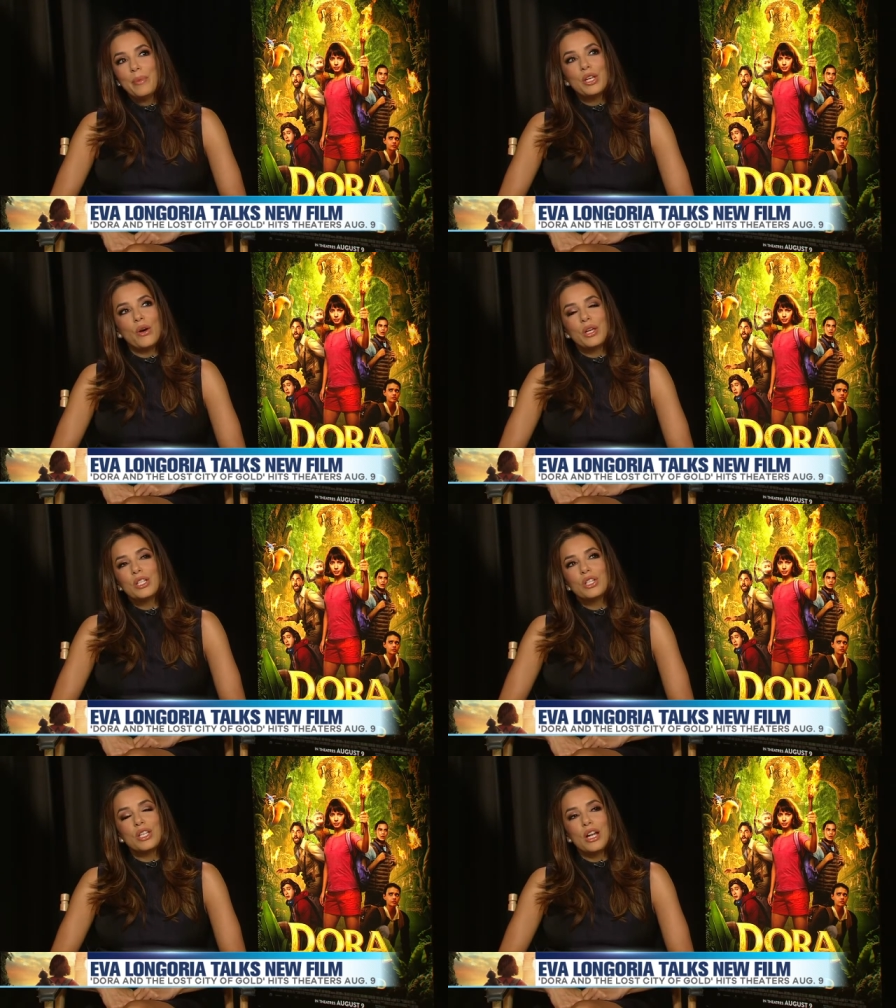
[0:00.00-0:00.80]
but no
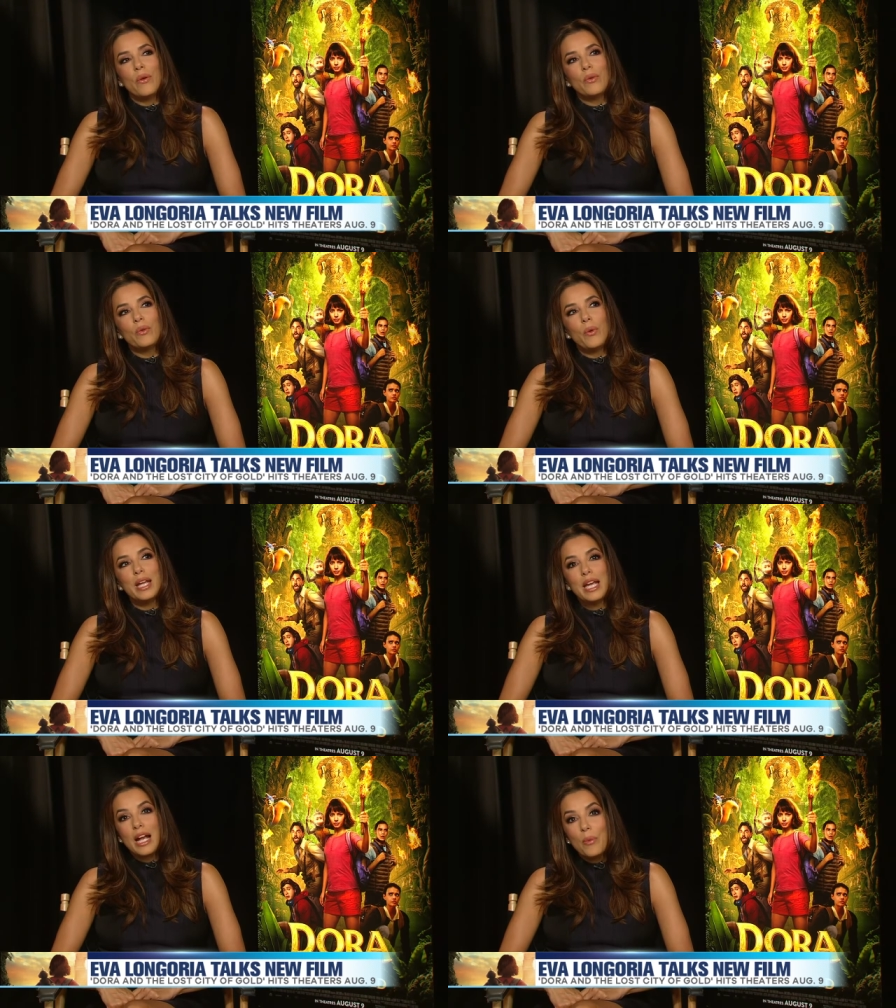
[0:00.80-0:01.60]
he's just, you know
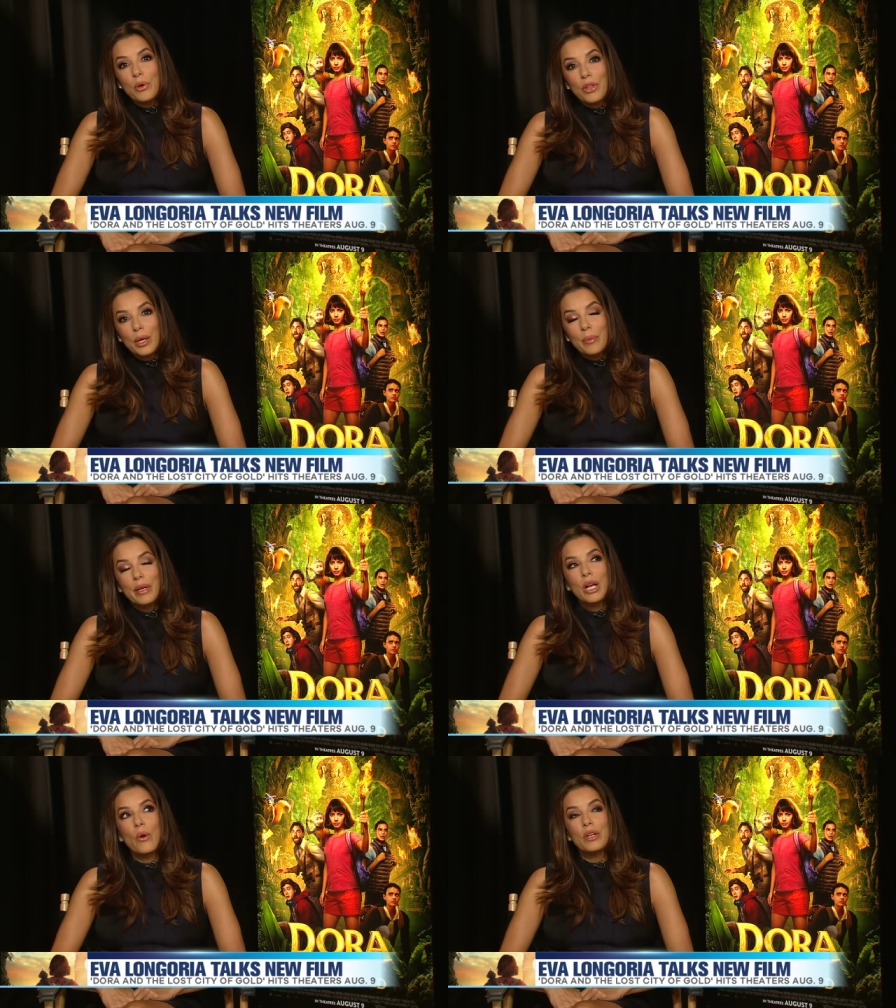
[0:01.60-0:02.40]
waking up with him
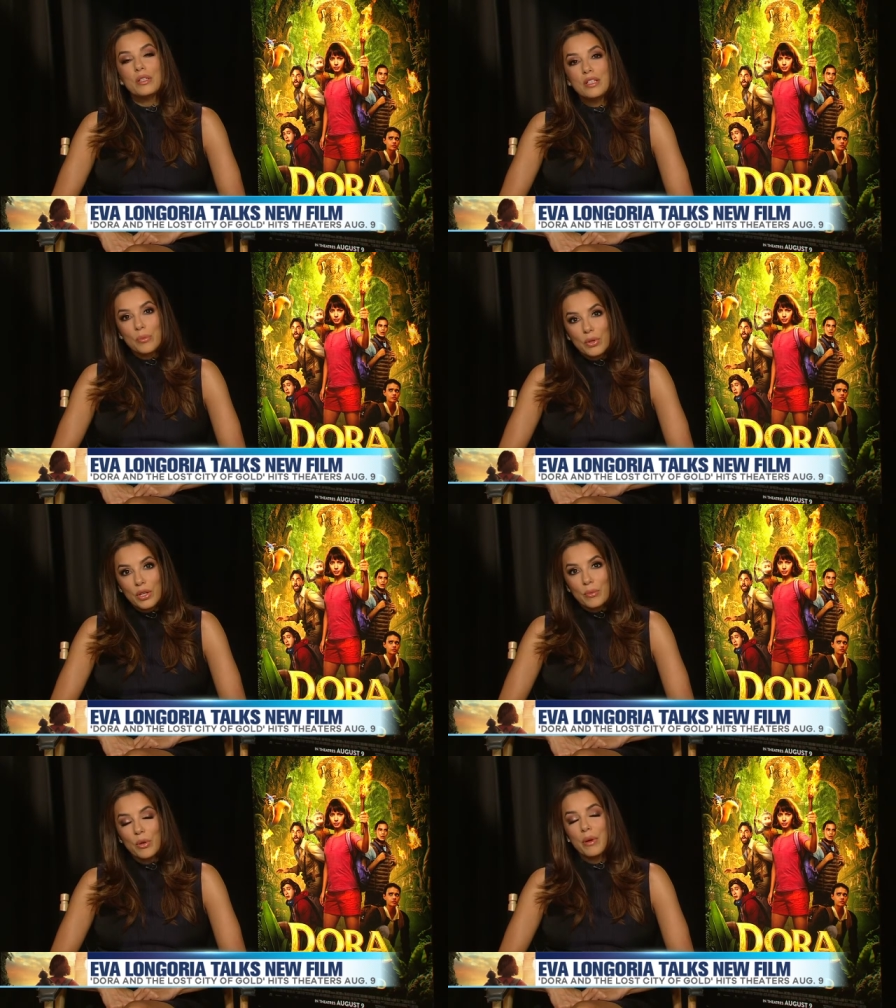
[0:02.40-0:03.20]
and going to sleep with
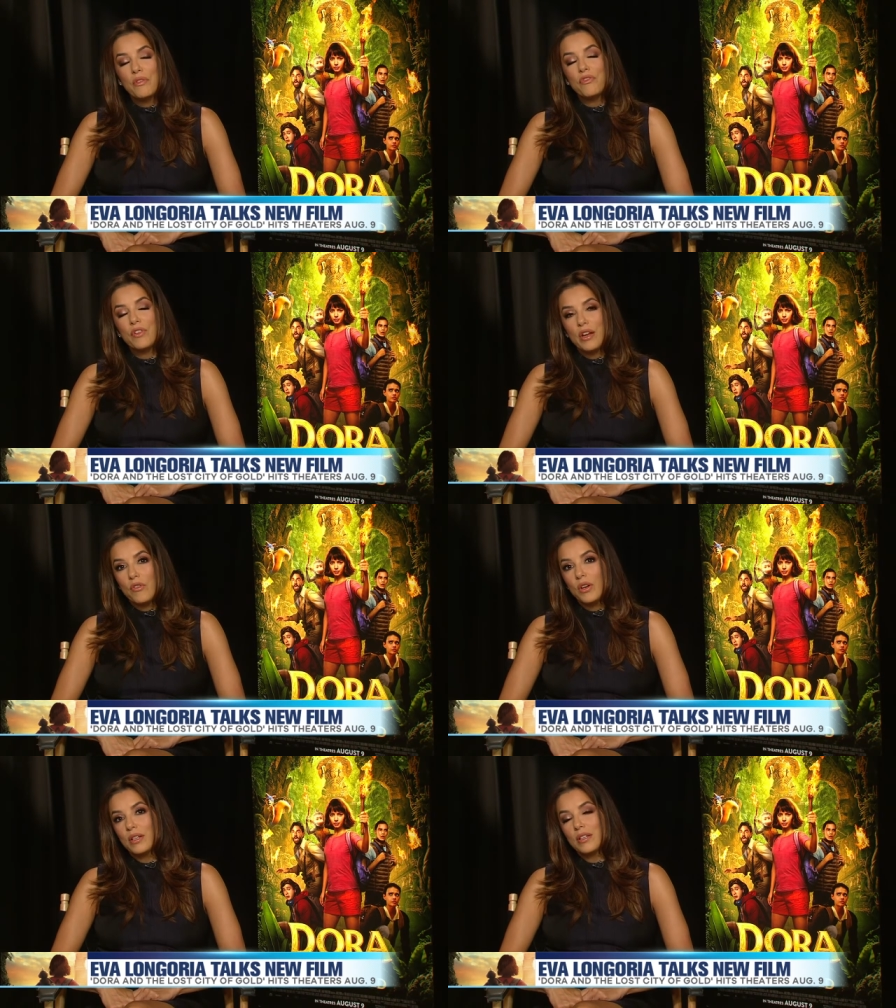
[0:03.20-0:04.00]
him are my
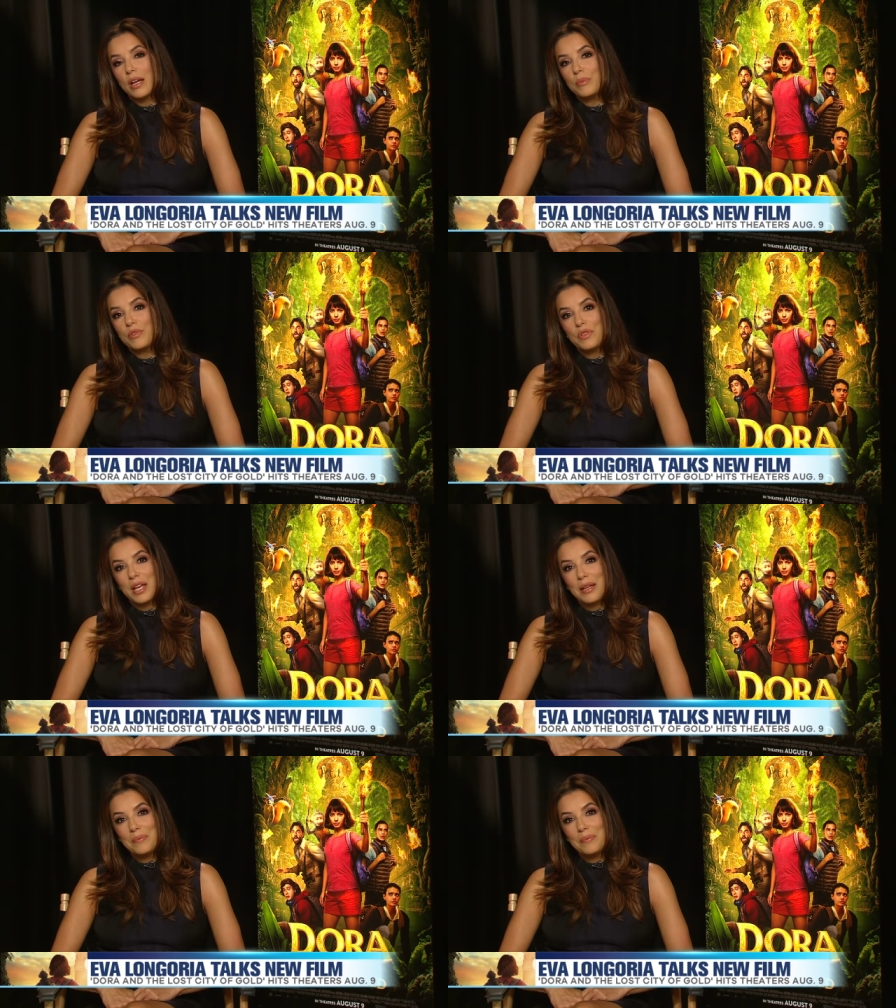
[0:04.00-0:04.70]
favorite times of day